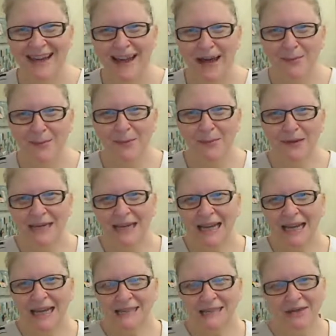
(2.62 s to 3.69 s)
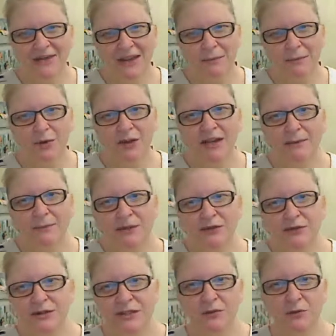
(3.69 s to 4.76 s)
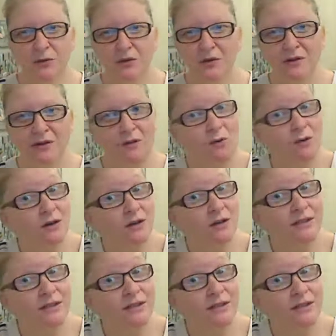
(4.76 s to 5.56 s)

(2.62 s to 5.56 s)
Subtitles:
Happy Monday, South Amboy Elementary School, or